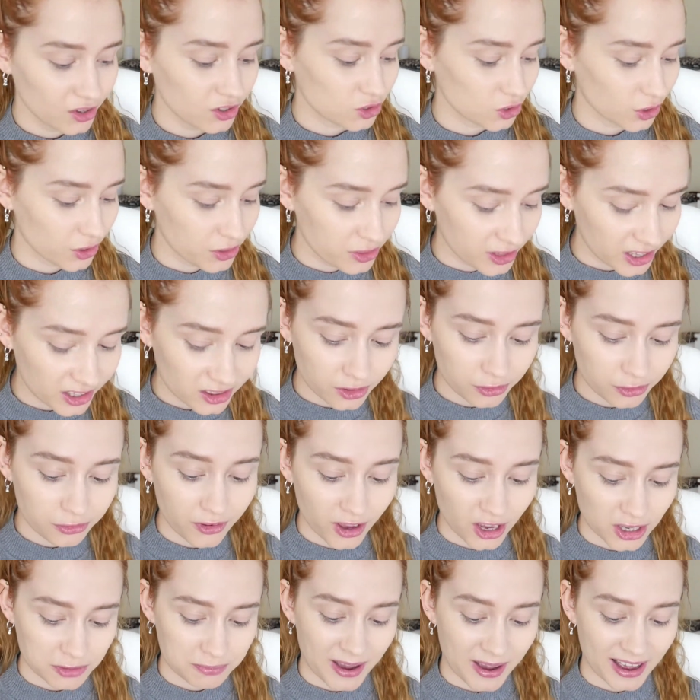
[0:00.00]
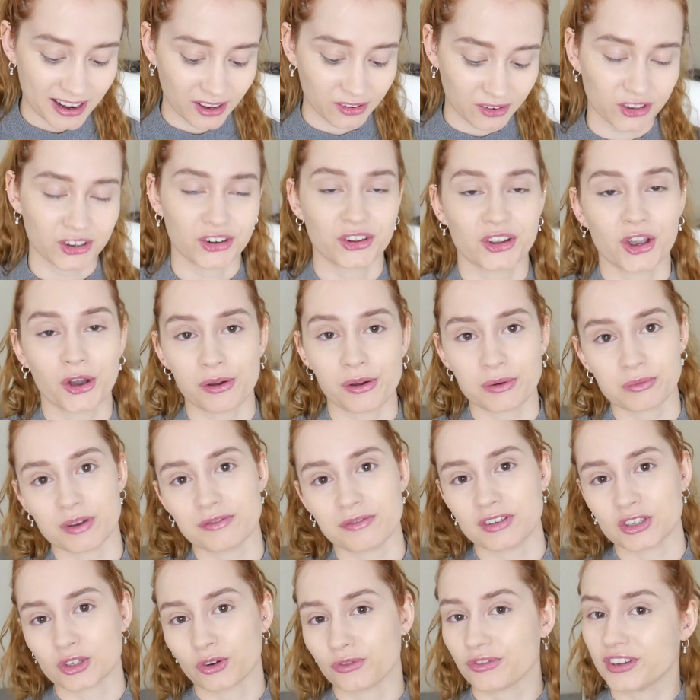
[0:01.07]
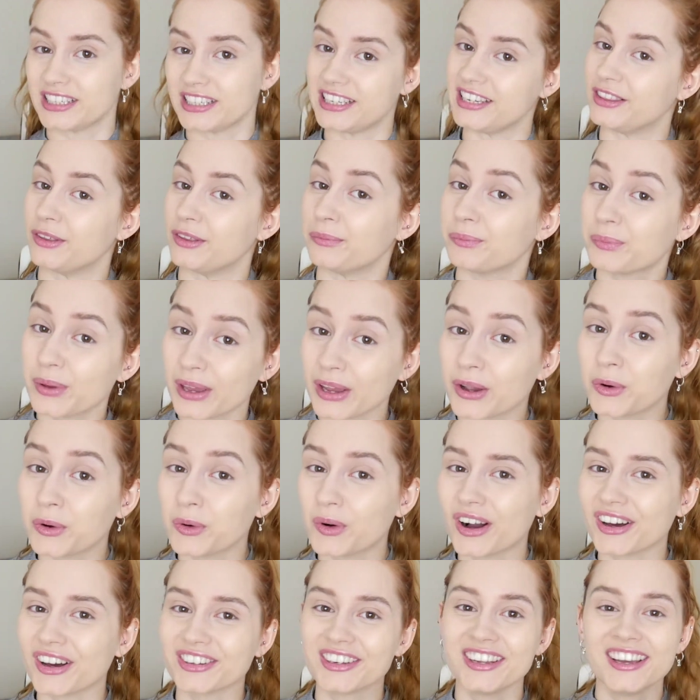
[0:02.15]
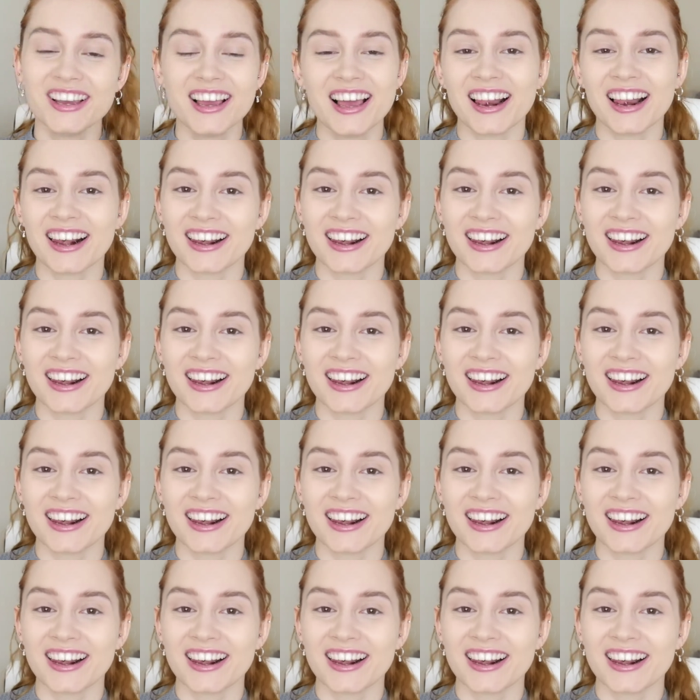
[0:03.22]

So I think the first palette I'm going to go in with is obviously the big one.